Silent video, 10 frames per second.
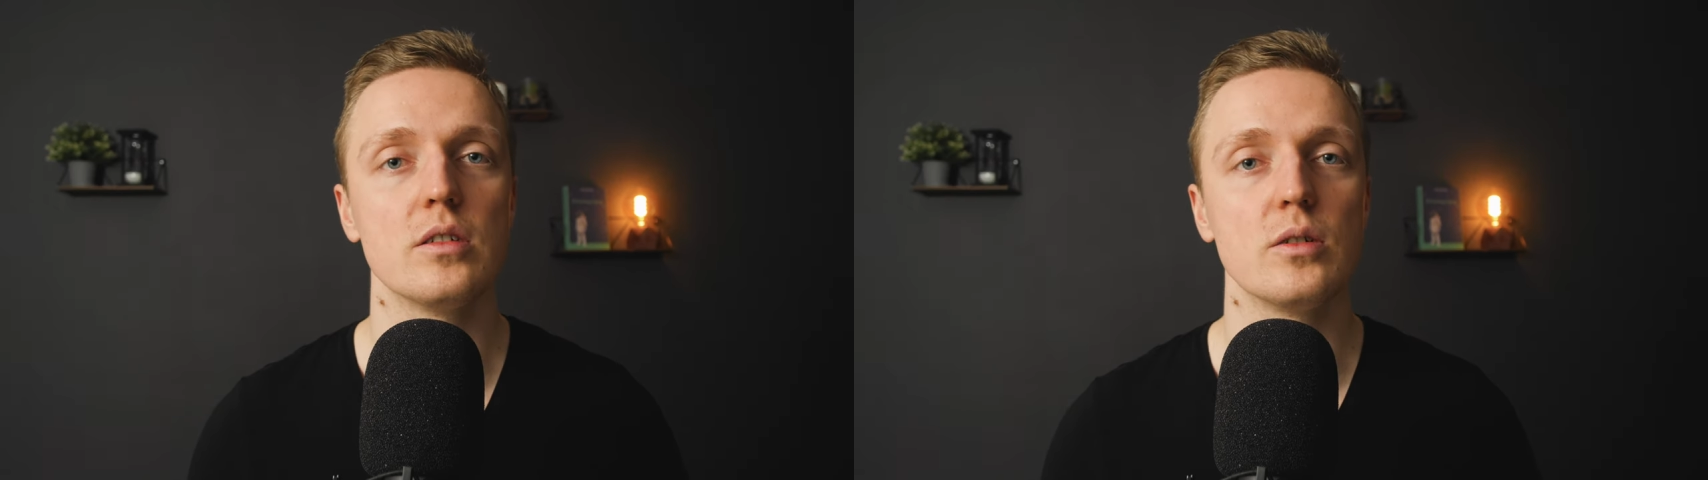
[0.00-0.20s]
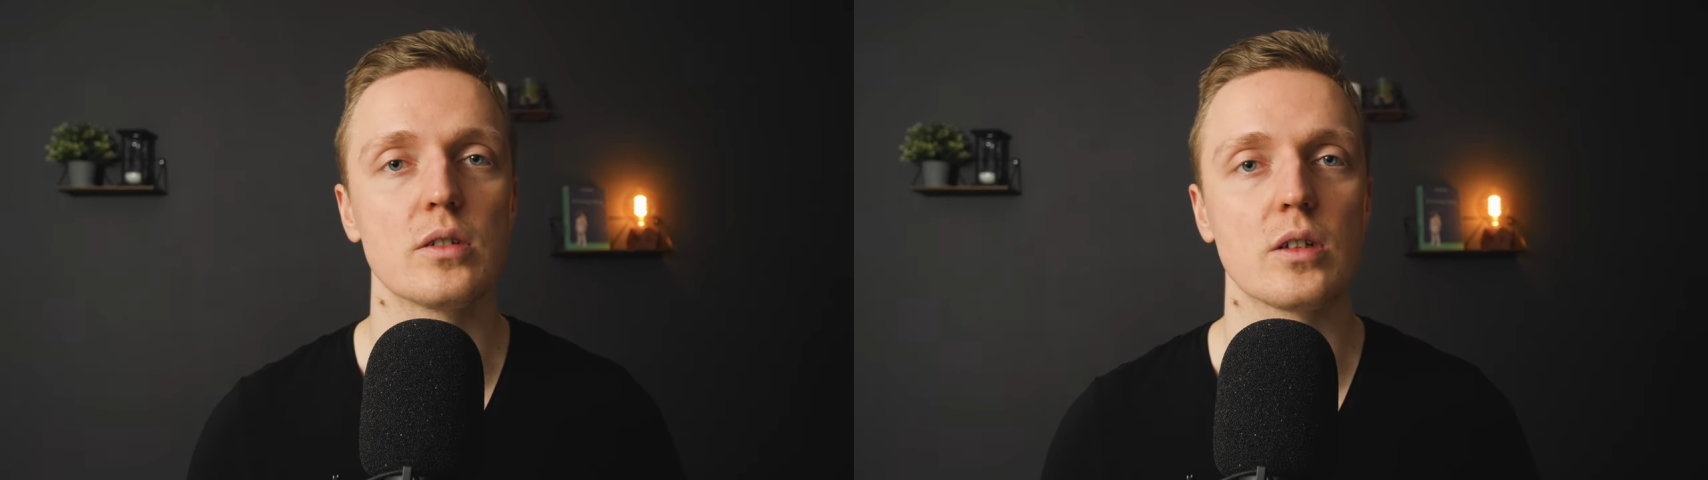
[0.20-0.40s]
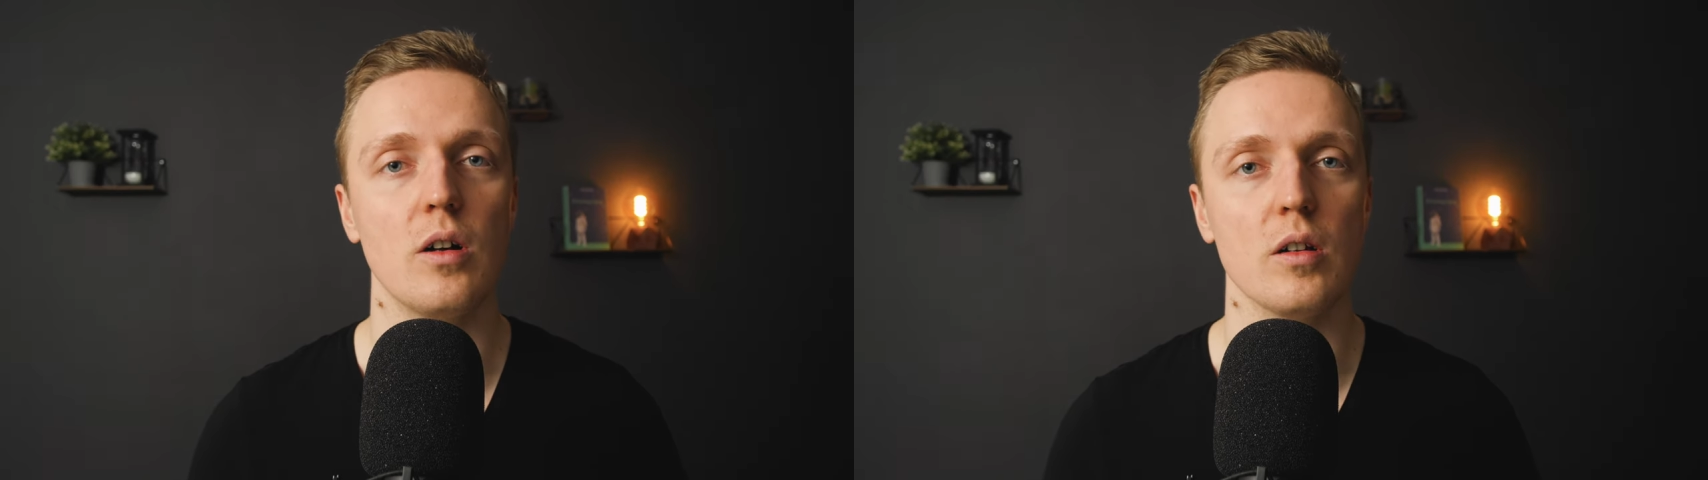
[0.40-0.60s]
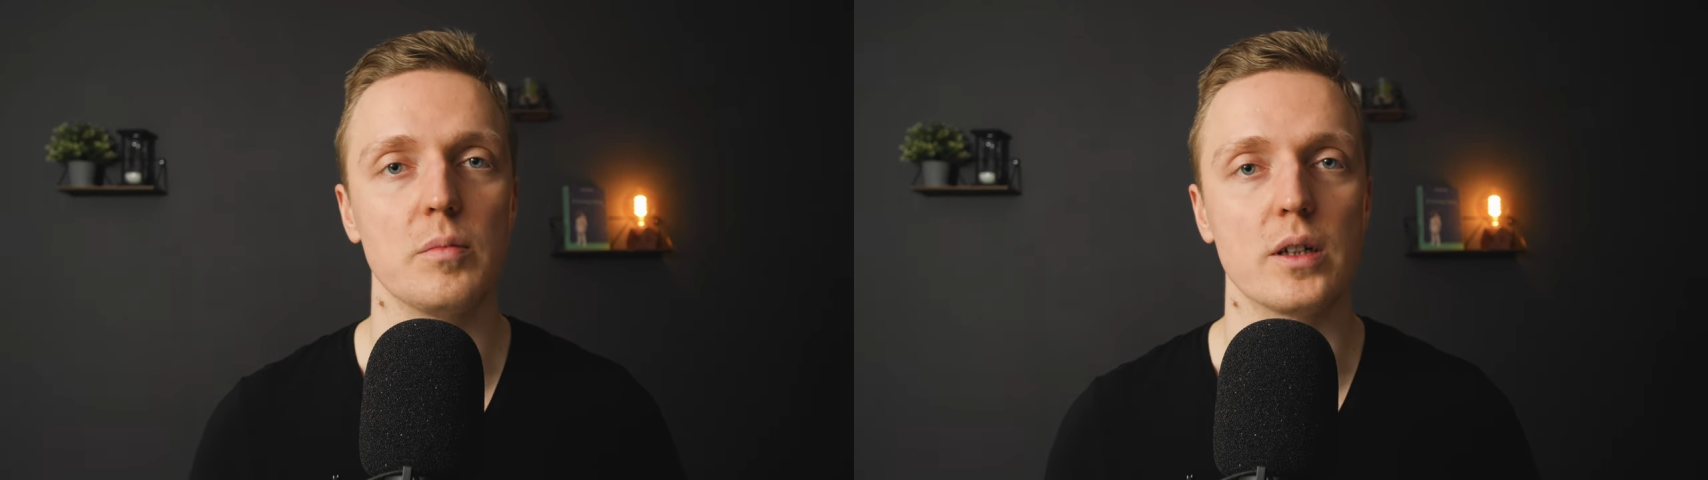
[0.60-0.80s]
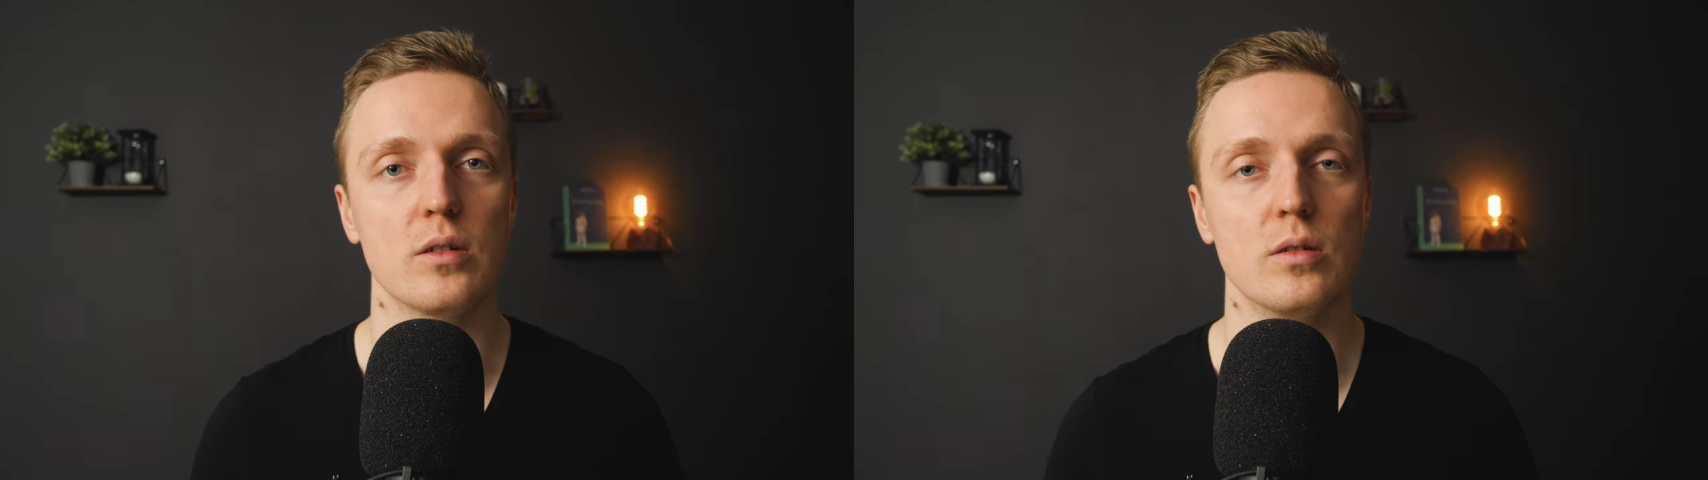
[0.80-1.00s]

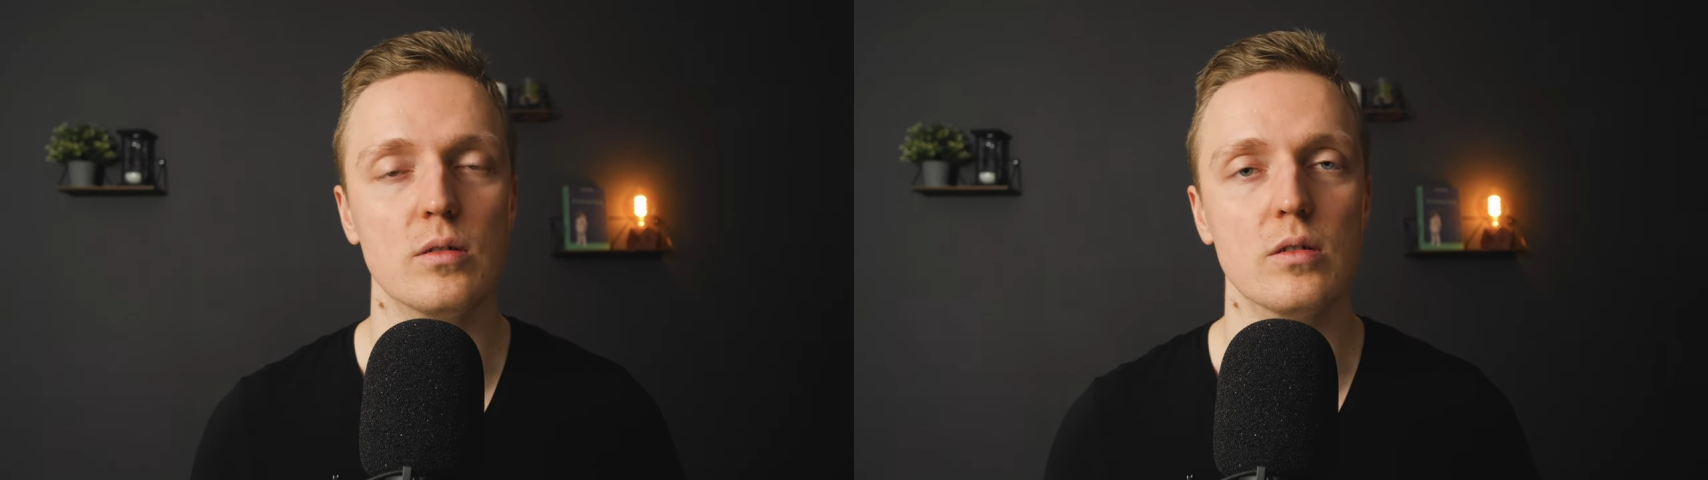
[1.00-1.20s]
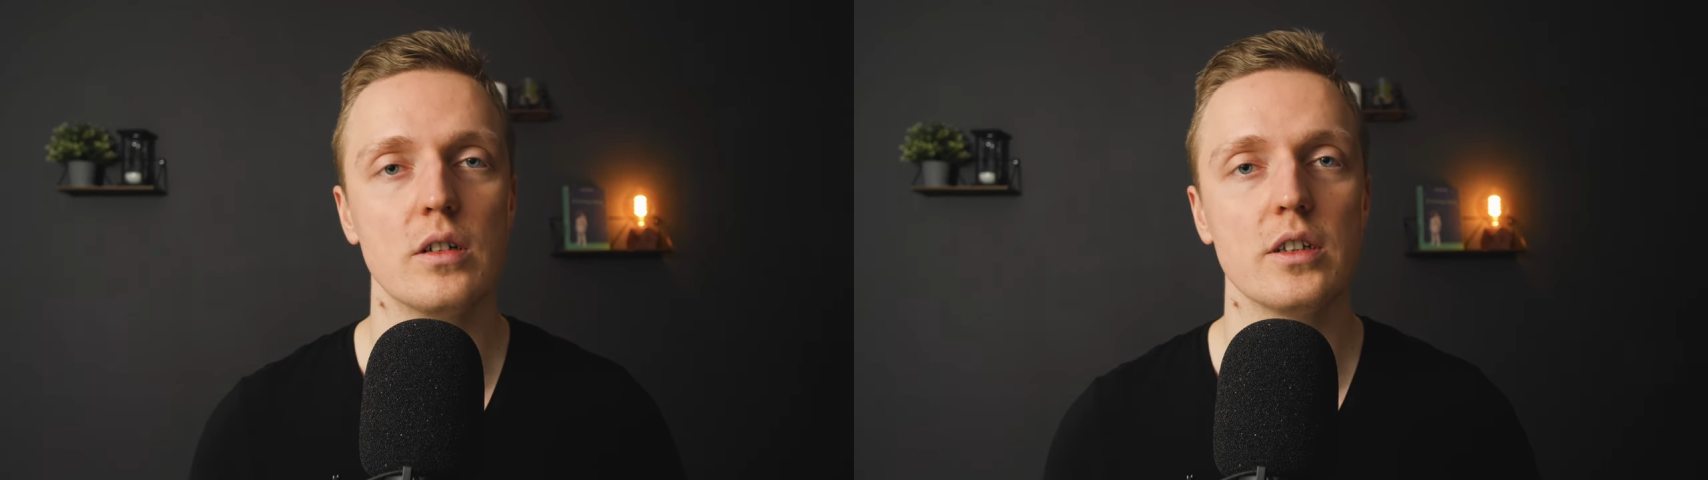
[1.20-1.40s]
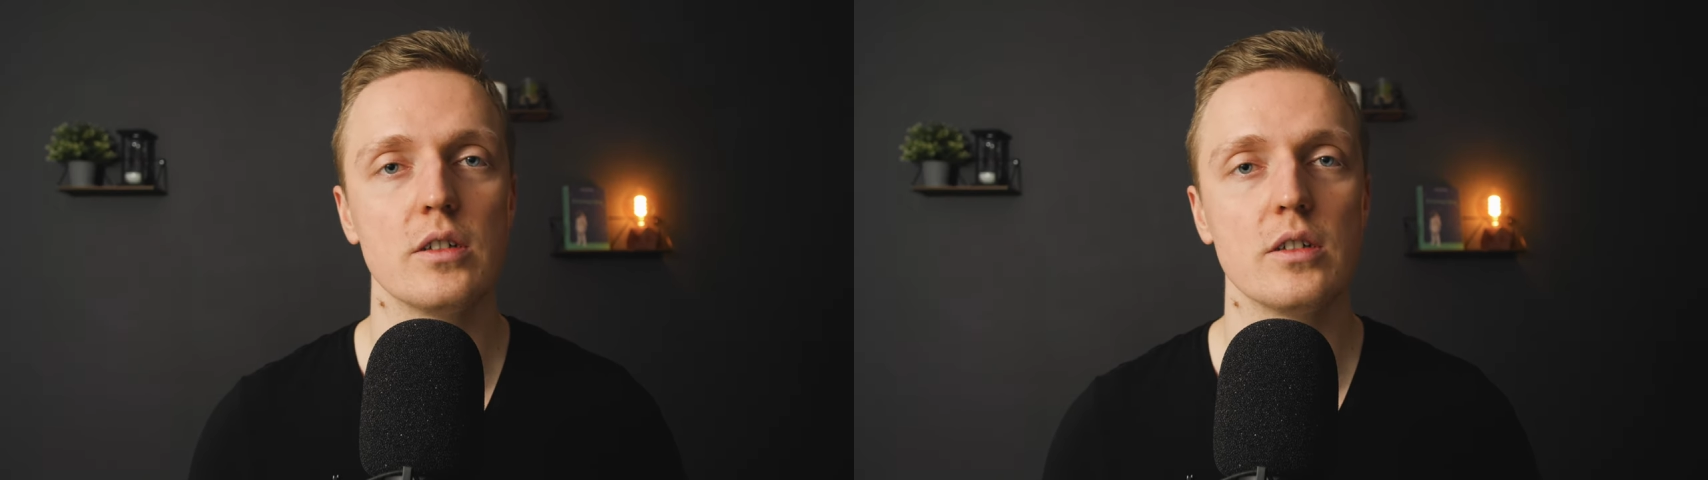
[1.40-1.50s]
useCallback hook,